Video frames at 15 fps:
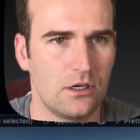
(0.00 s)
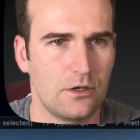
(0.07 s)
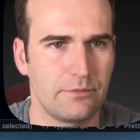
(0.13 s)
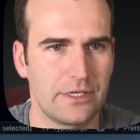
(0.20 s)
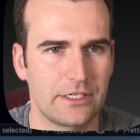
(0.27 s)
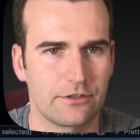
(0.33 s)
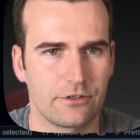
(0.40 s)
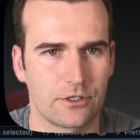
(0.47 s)
I'll
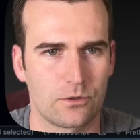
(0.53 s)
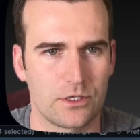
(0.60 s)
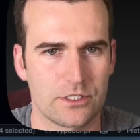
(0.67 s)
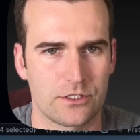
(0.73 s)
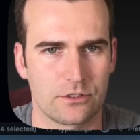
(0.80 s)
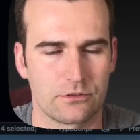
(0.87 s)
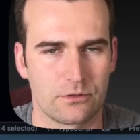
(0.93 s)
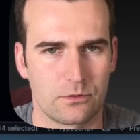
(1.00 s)
make a
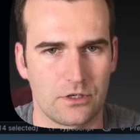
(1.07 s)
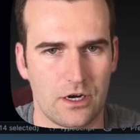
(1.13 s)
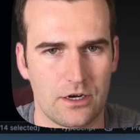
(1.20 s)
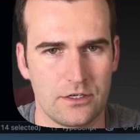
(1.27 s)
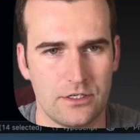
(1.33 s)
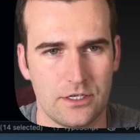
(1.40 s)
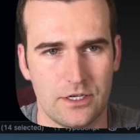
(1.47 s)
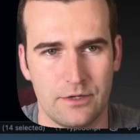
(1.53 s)
request to
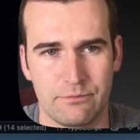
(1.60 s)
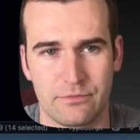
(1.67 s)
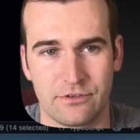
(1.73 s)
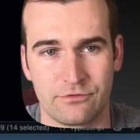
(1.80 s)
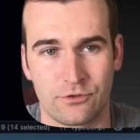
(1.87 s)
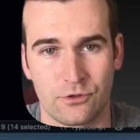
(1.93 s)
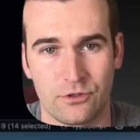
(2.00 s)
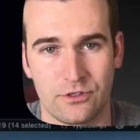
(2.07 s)
run, and
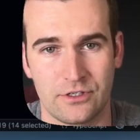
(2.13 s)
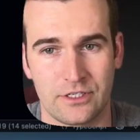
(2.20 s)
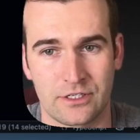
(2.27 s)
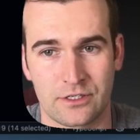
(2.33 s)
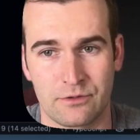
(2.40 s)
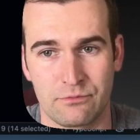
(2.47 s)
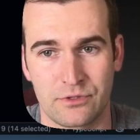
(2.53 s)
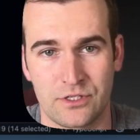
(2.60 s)
before
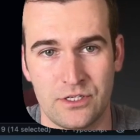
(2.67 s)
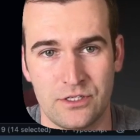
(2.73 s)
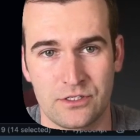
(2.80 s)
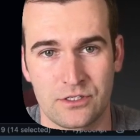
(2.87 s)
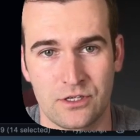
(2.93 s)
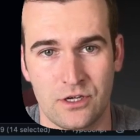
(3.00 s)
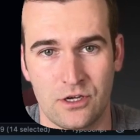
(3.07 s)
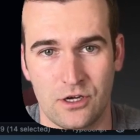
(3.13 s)
it completes,